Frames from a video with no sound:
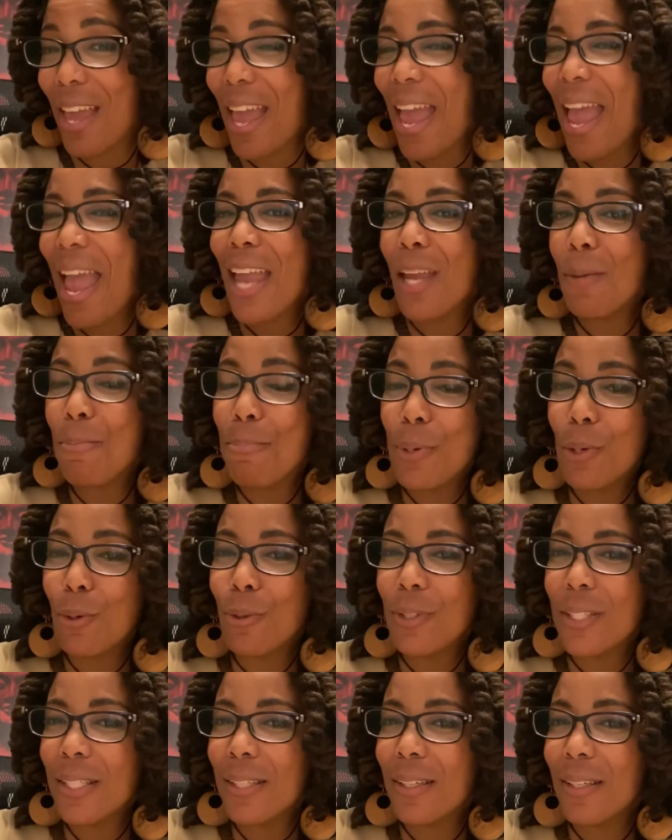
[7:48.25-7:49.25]
a
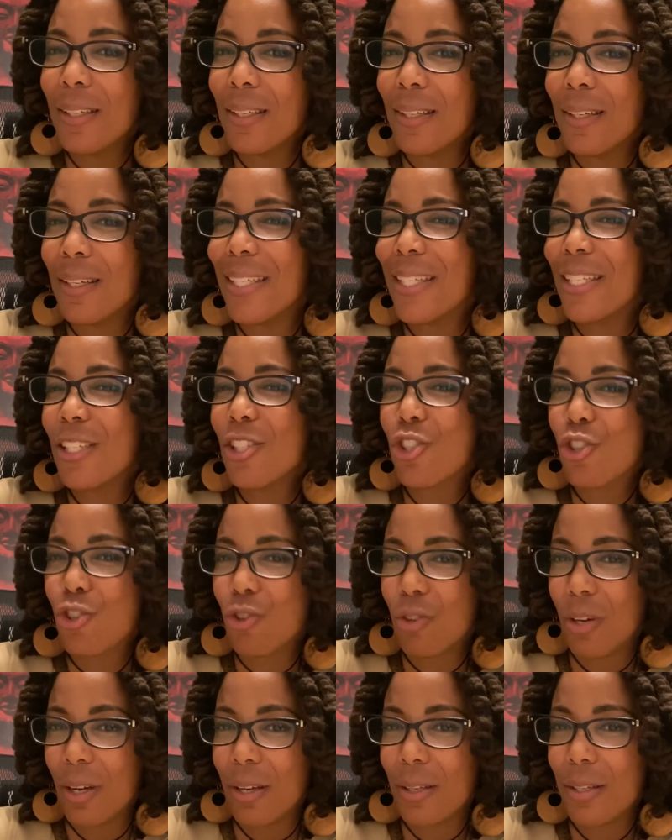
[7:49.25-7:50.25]
built-in
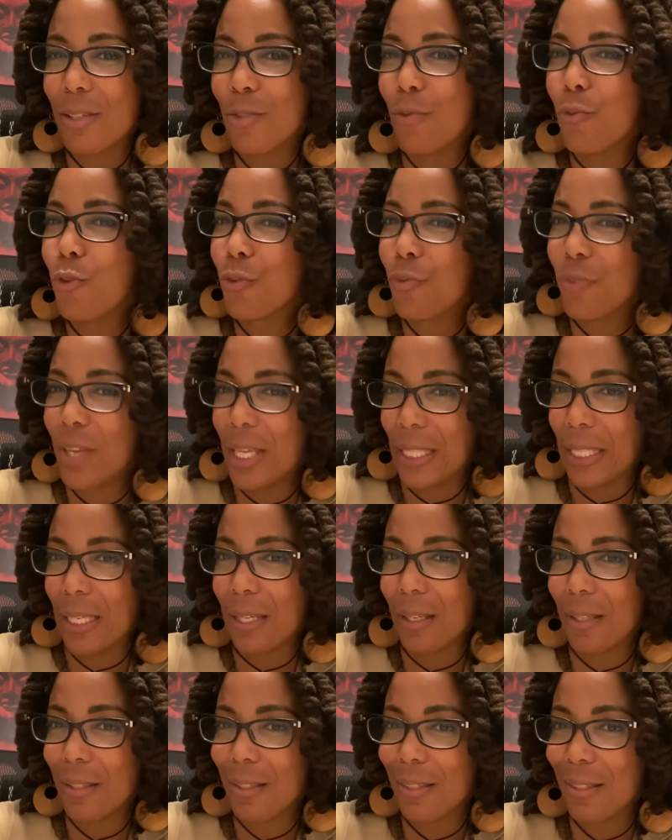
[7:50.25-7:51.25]
distrust for
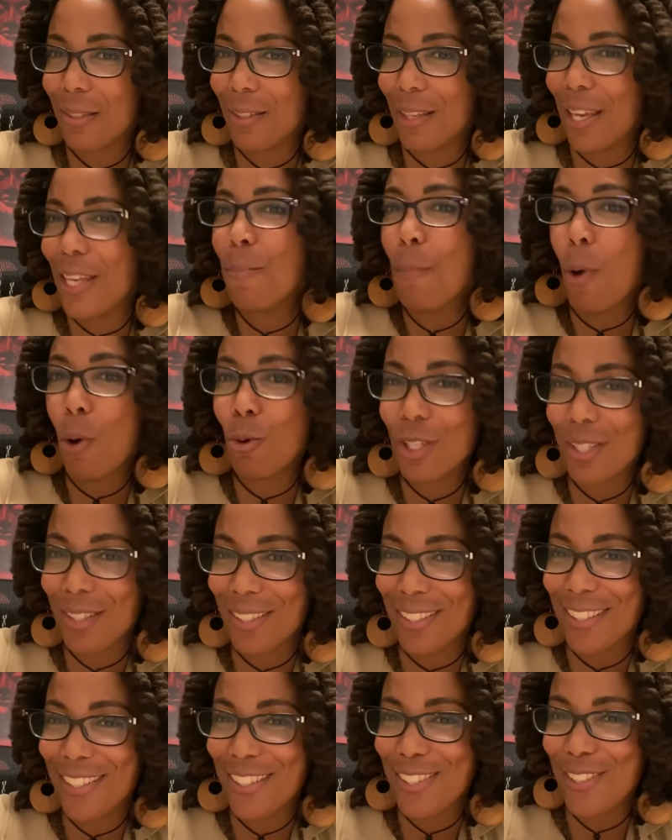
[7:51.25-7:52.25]
feelings and
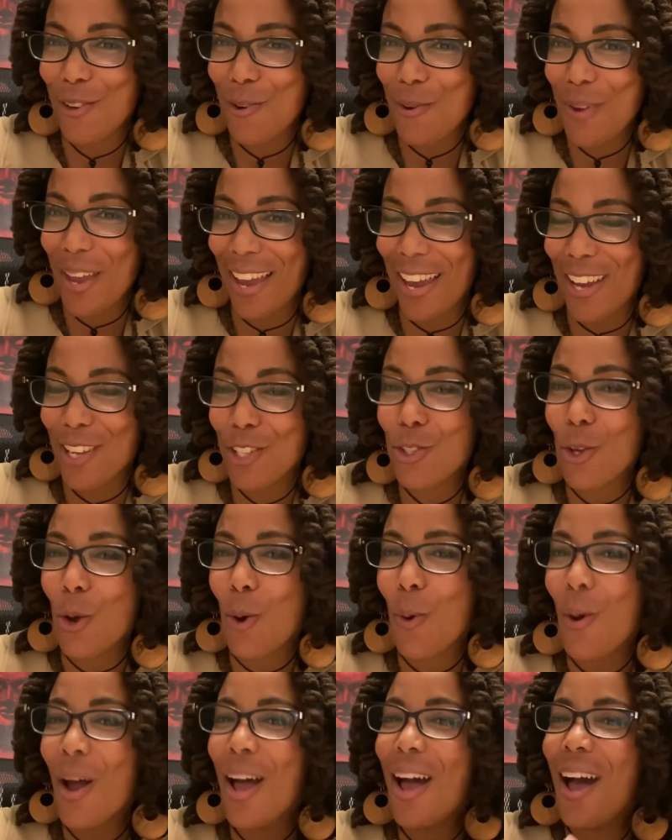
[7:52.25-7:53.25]
emotions. Okay.
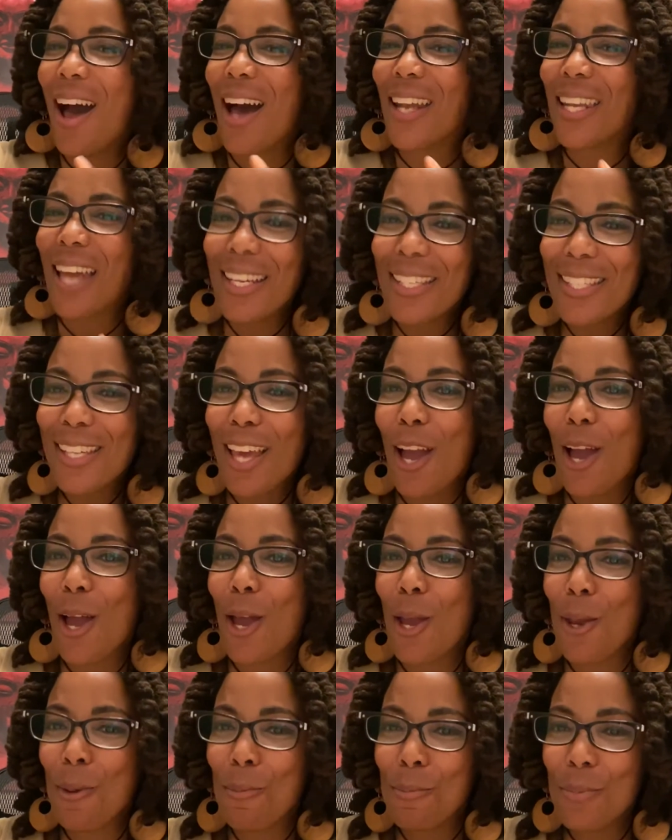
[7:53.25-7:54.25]
So a lot of
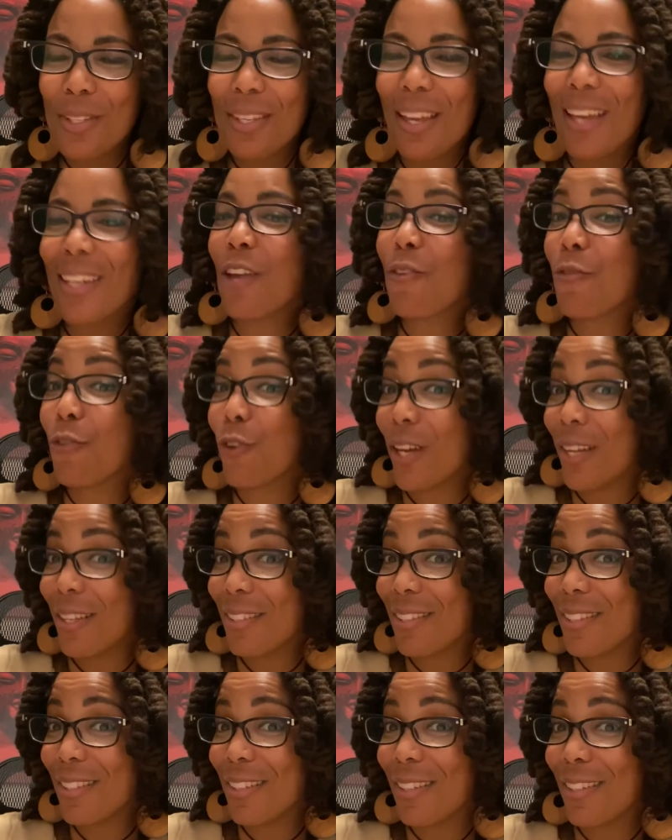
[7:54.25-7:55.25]
times, like for
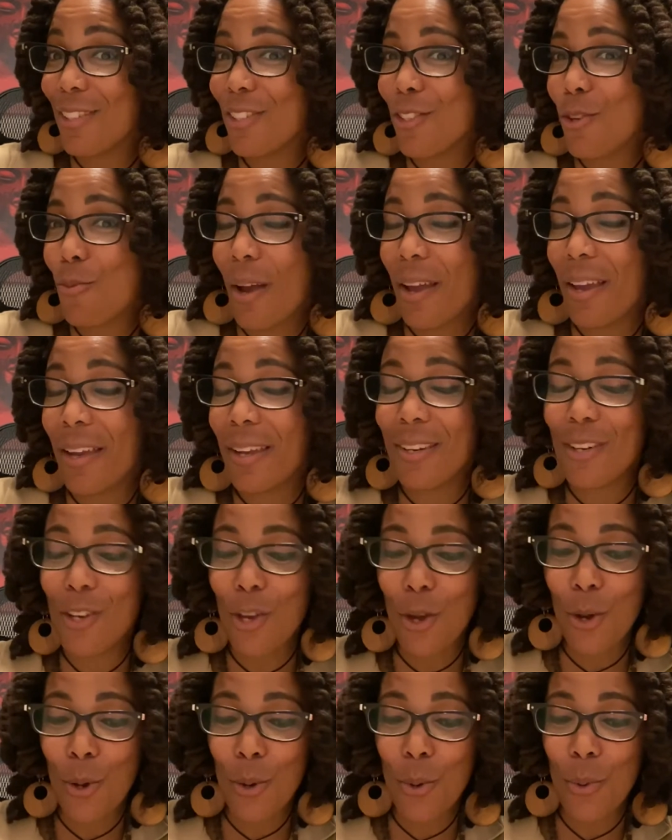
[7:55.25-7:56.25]
instance, you might
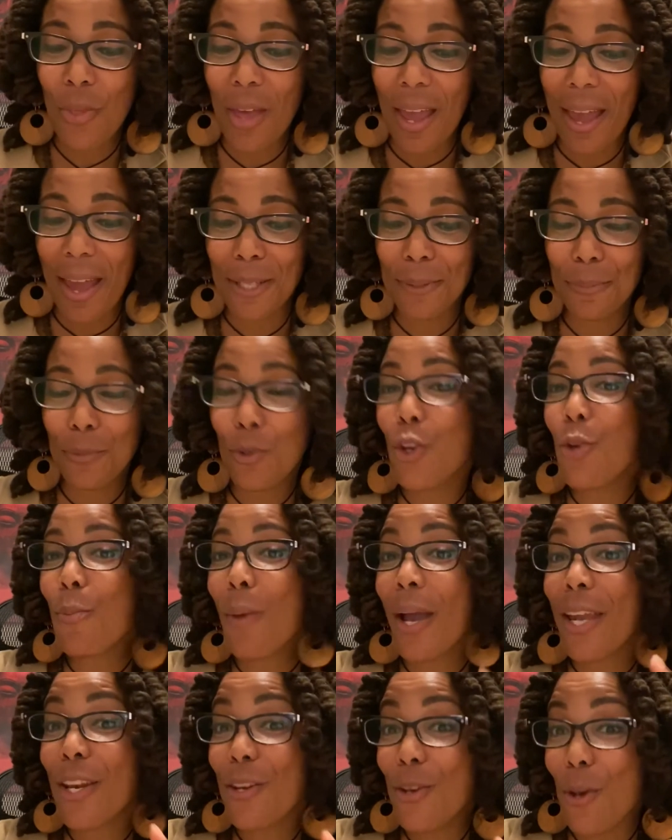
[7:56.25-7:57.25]
know that, or you
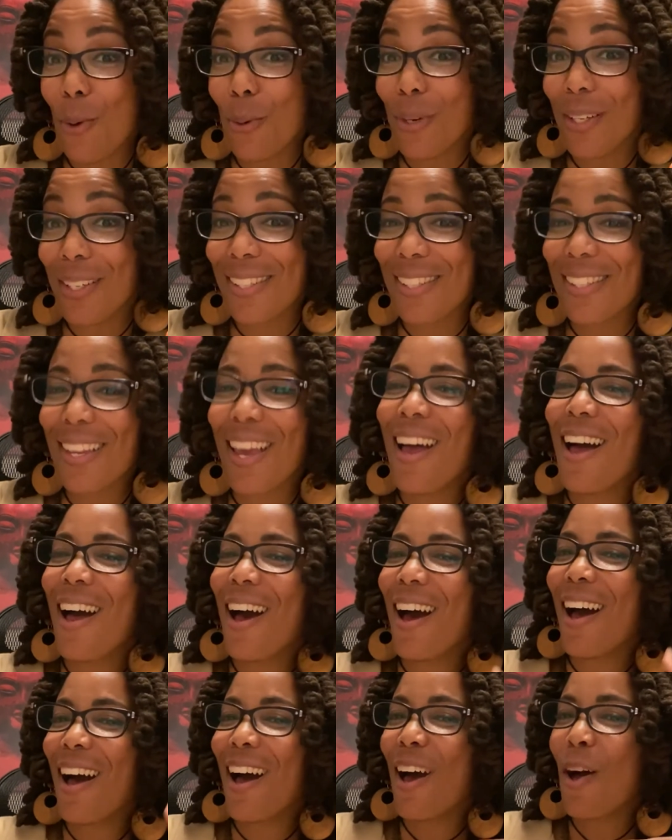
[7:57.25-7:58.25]
might notice,
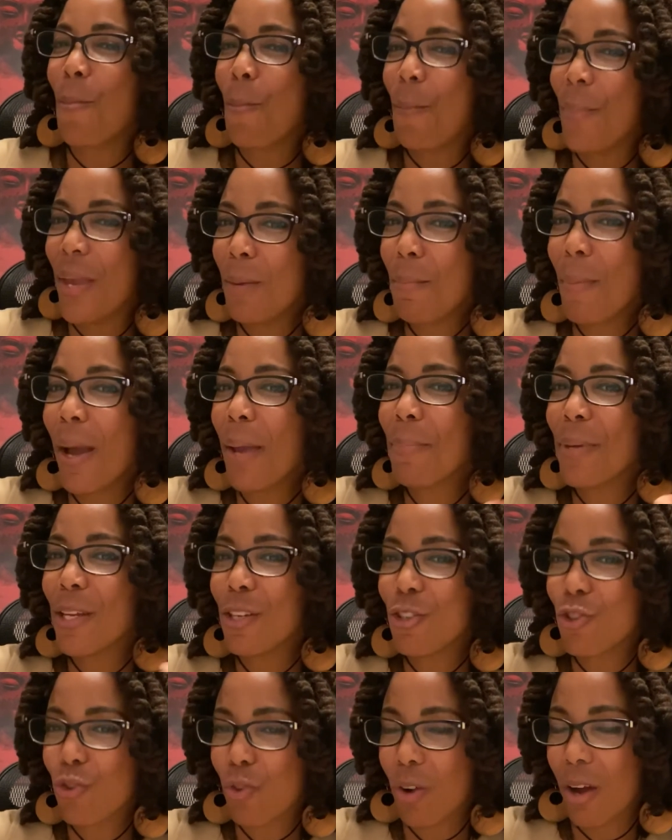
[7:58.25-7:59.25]
men might be
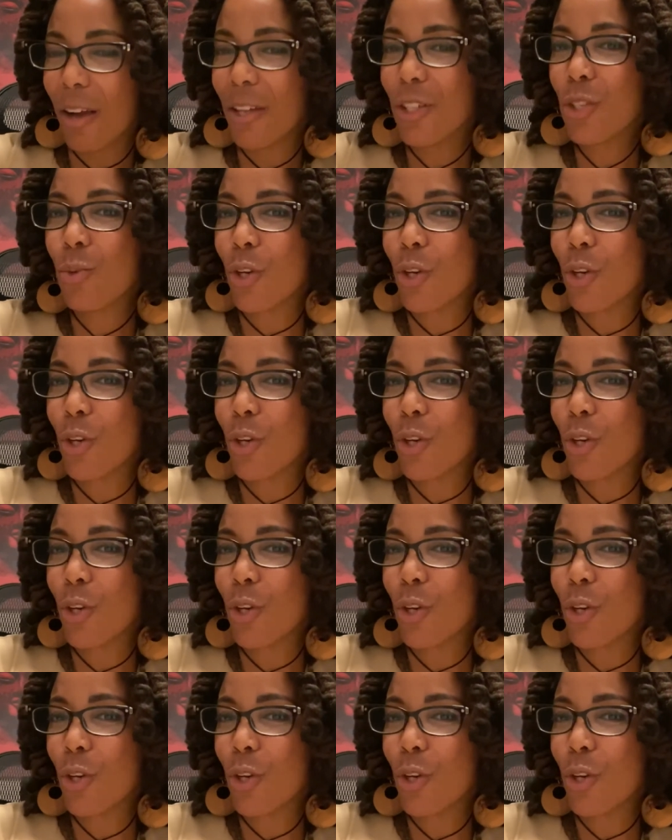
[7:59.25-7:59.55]
drawn to an